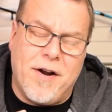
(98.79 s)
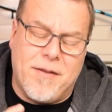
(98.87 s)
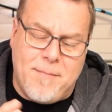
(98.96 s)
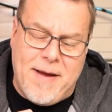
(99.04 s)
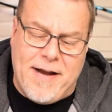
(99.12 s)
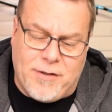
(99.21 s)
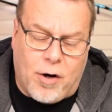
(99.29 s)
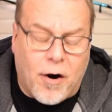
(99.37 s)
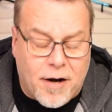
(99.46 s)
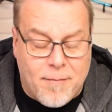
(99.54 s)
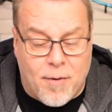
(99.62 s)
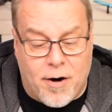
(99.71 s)
of the main
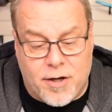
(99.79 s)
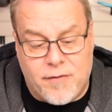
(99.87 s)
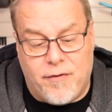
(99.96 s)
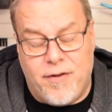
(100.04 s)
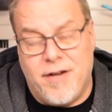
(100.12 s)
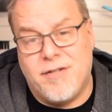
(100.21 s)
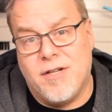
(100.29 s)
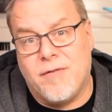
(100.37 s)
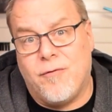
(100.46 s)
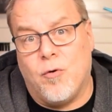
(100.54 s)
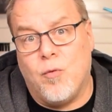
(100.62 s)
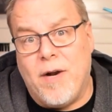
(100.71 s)
target markets for this is
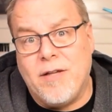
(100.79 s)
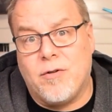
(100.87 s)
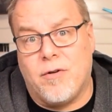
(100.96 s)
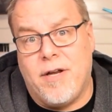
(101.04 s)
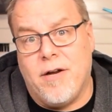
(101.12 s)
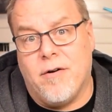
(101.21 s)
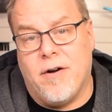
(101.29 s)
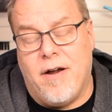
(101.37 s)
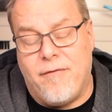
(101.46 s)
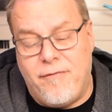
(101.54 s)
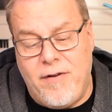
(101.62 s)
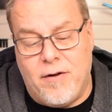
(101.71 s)
for rental gear
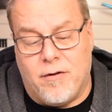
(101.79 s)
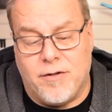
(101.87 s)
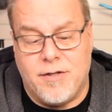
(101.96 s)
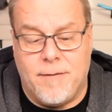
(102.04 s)
at fields,